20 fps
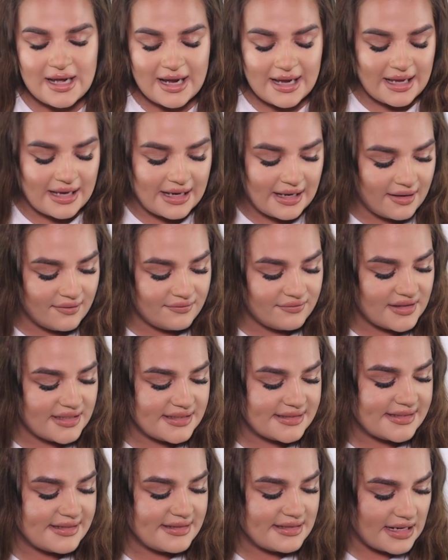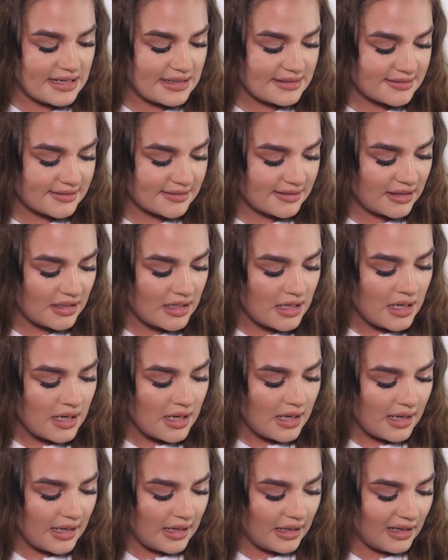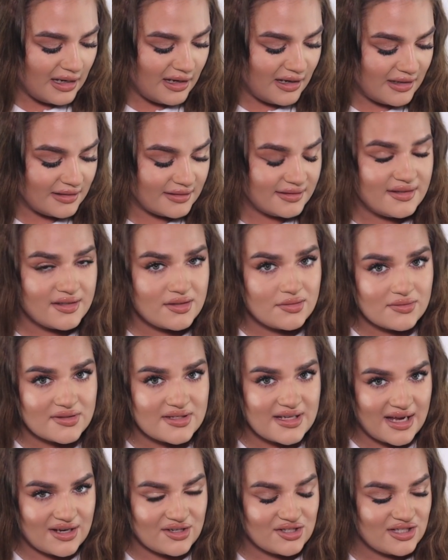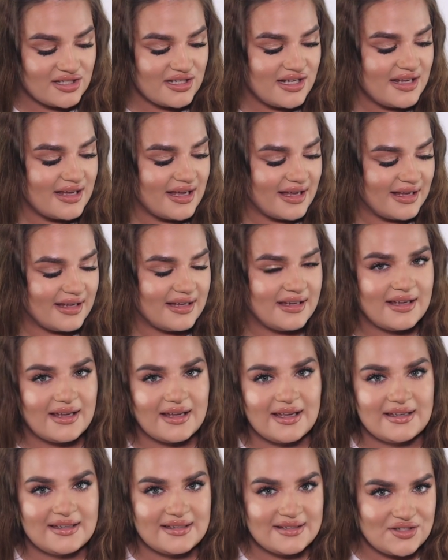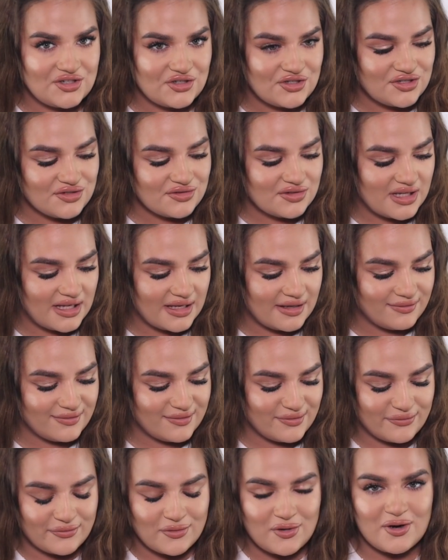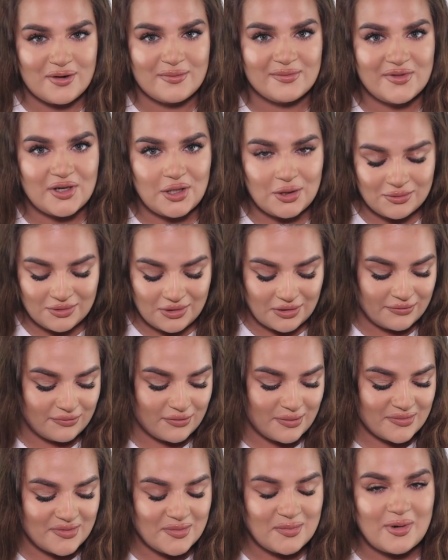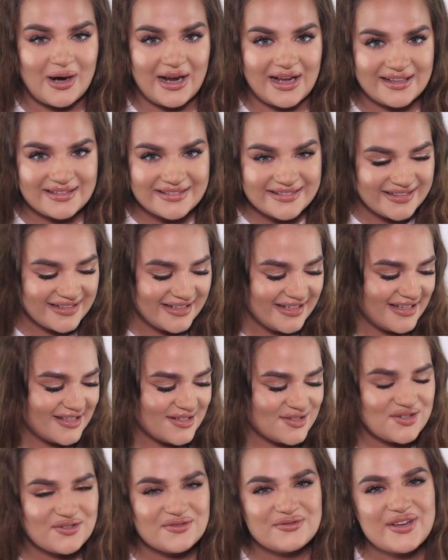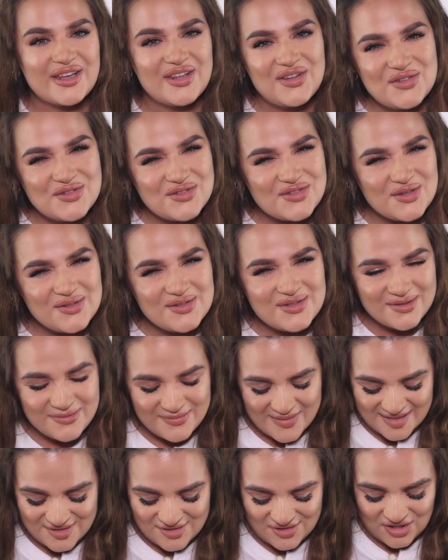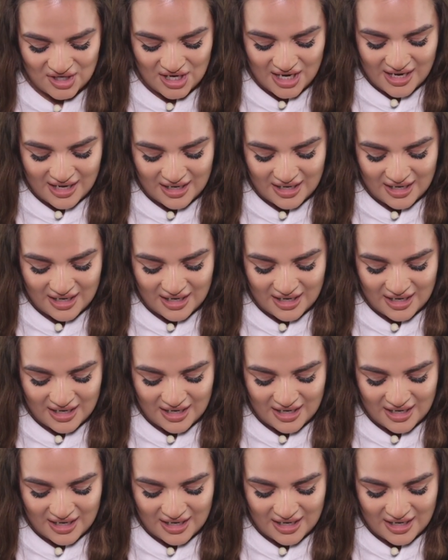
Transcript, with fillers: I have is Dusk. And this was actually a, an additional gift from the owner from the brand. So thank you so, so much.